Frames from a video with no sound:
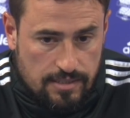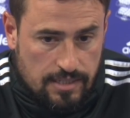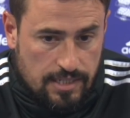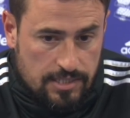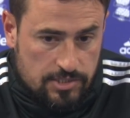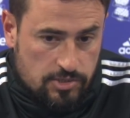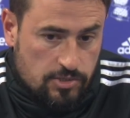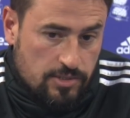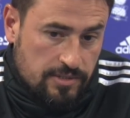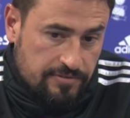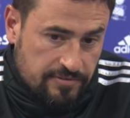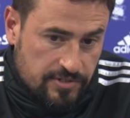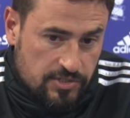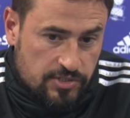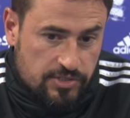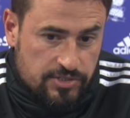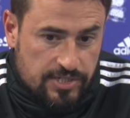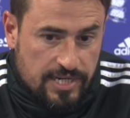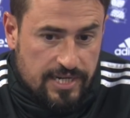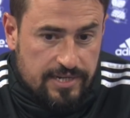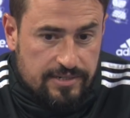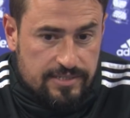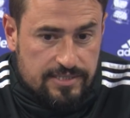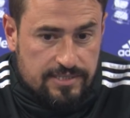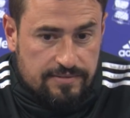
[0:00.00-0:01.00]
Actually, 1st of
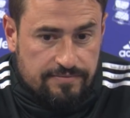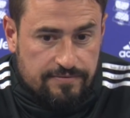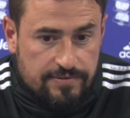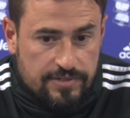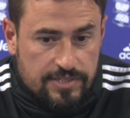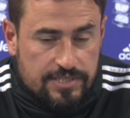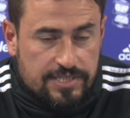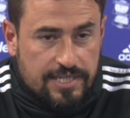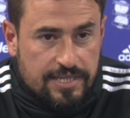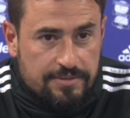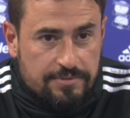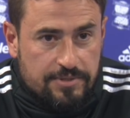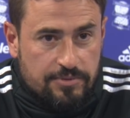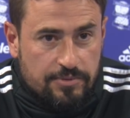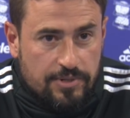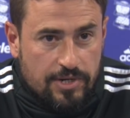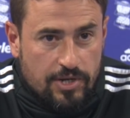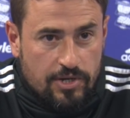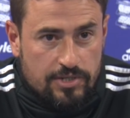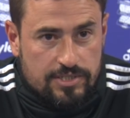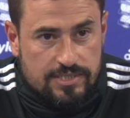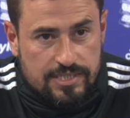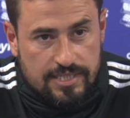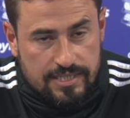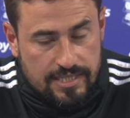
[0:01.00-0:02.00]
January is the first game that we
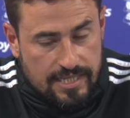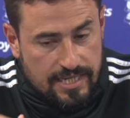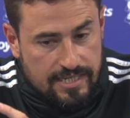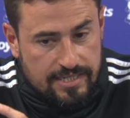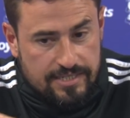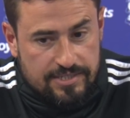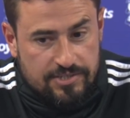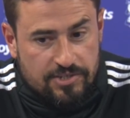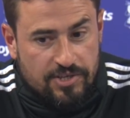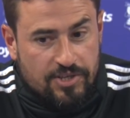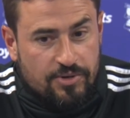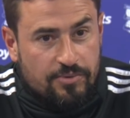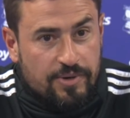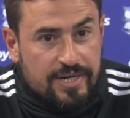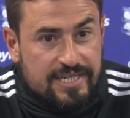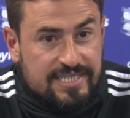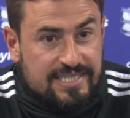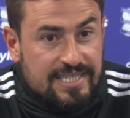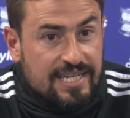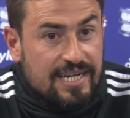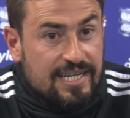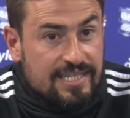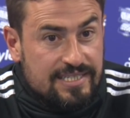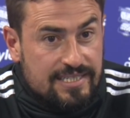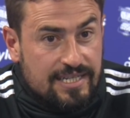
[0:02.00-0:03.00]
lost, and then the other one is
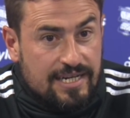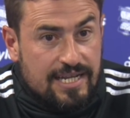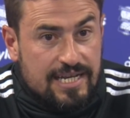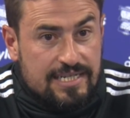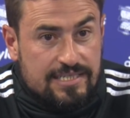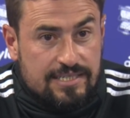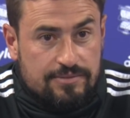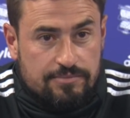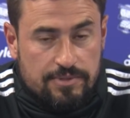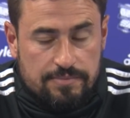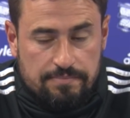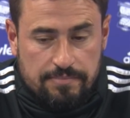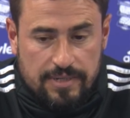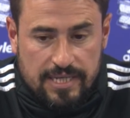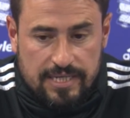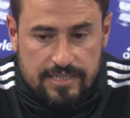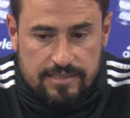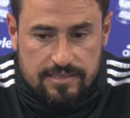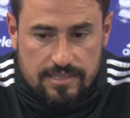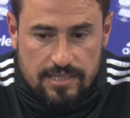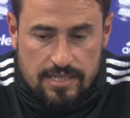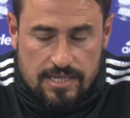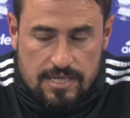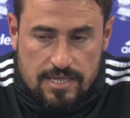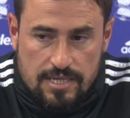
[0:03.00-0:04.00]
the last that we
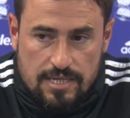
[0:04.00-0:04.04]
played.